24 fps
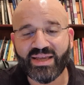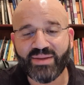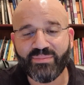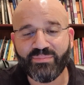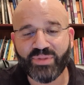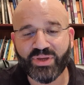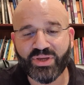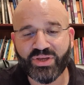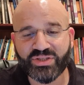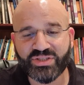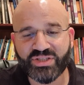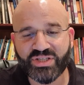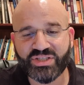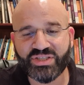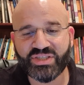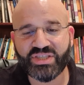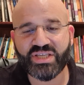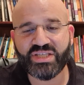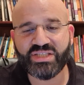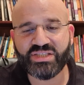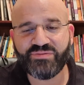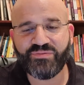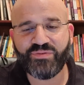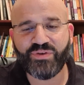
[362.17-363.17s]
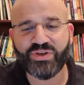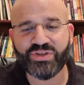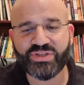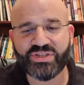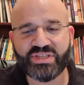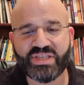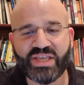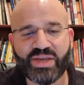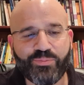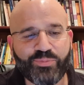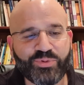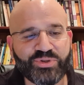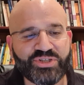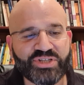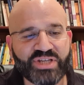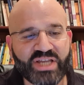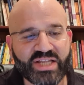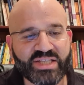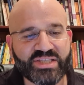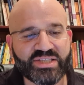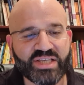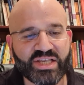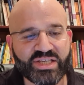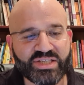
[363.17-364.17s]
Because it's this first step which
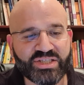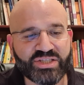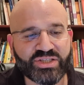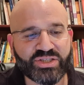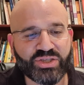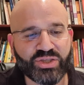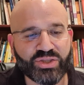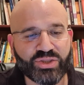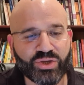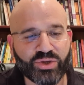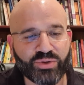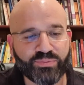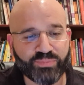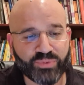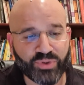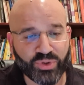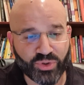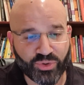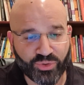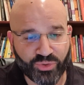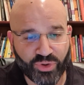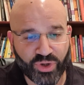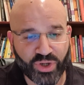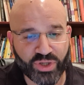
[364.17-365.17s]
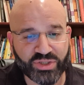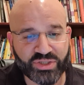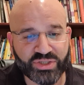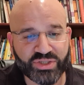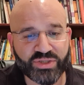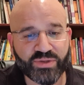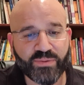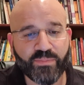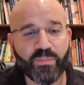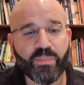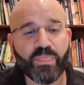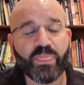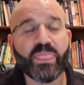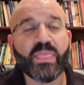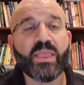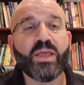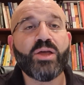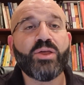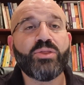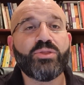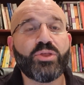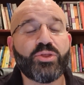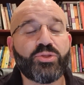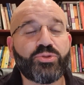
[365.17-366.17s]
gets us to cross
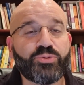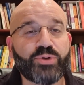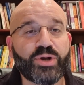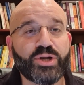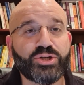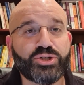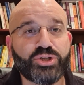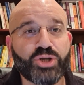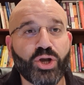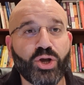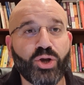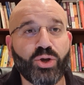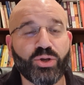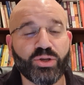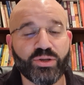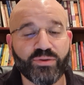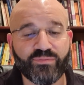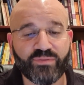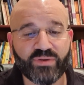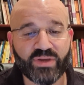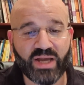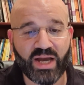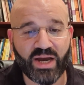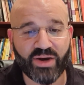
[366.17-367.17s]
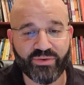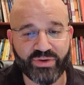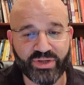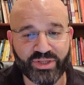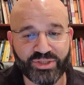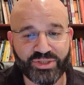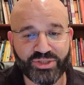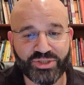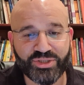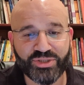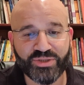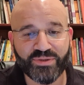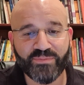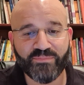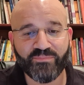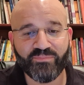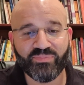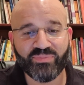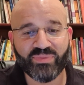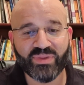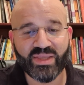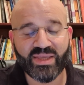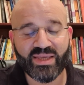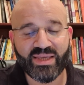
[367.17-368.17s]
the threshold of courage.
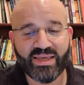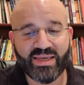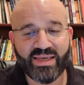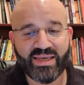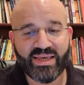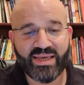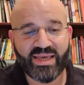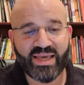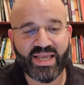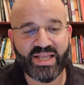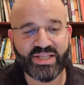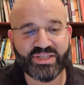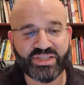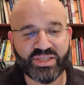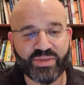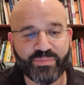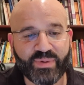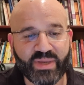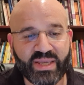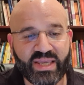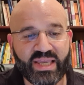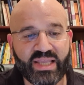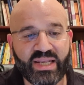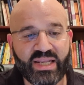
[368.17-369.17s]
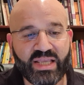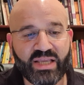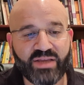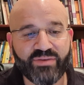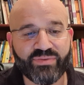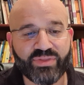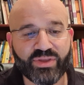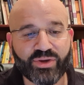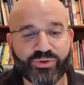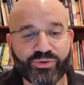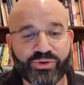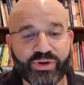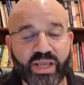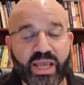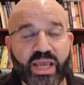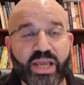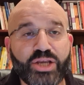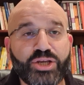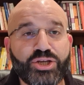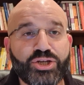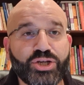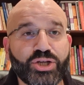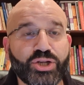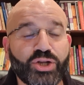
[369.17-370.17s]
It's the beginning of the
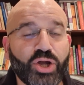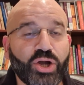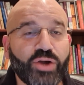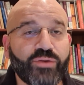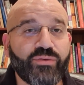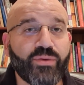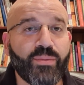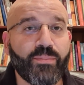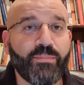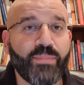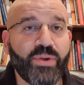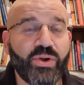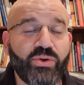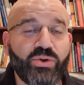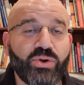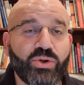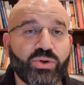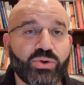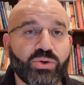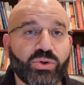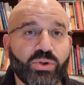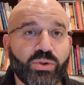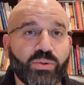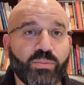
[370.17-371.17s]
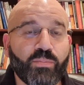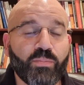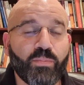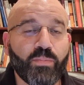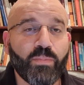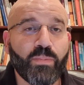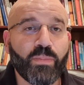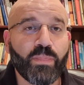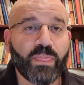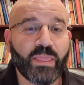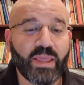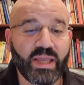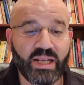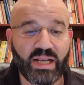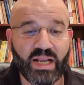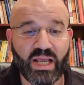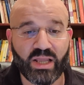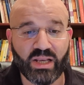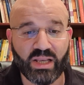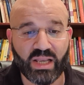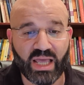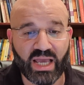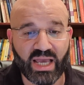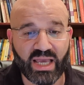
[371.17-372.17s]
creation of a miracle in
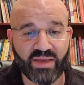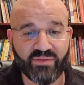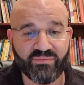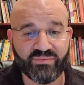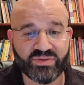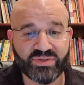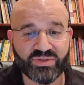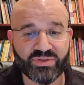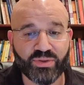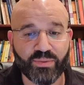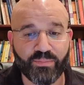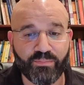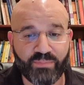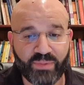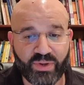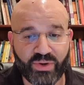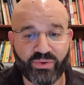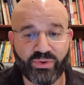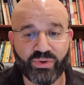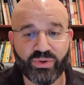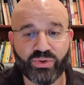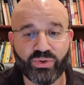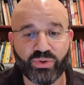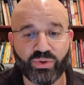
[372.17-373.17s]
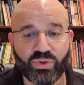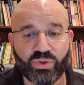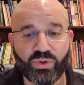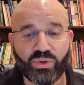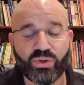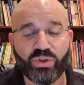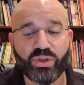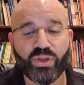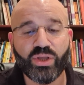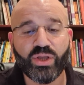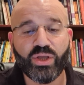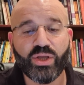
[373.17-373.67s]
our lives, the miracle